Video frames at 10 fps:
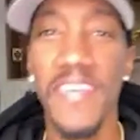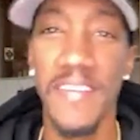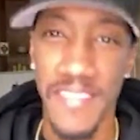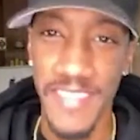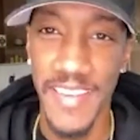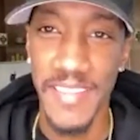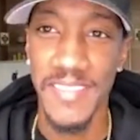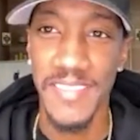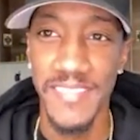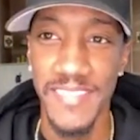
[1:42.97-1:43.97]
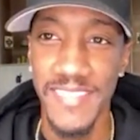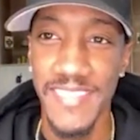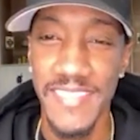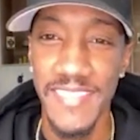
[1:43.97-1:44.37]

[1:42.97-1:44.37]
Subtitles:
And know, first of all, I'm